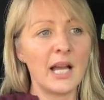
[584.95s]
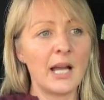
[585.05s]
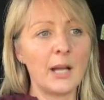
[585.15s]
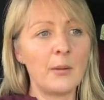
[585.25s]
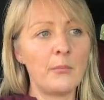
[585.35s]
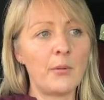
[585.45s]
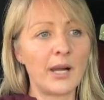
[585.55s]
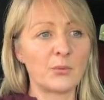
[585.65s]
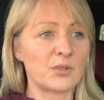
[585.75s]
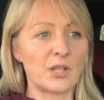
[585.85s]
and
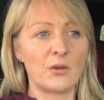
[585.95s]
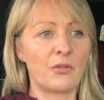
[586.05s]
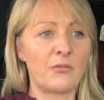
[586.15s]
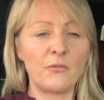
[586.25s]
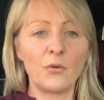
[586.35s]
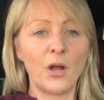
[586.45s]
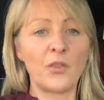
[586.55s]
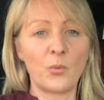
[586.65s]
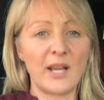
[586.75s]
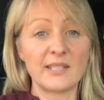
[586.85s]
also
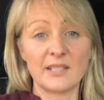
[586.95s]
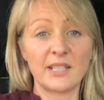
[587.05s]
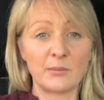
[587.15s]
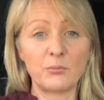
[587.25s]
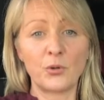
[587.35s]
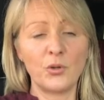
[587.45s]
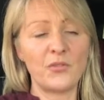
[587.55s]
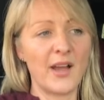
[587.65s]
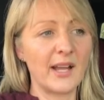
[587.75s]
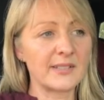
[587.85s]
other ways, and I can prove
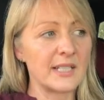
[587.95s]
that.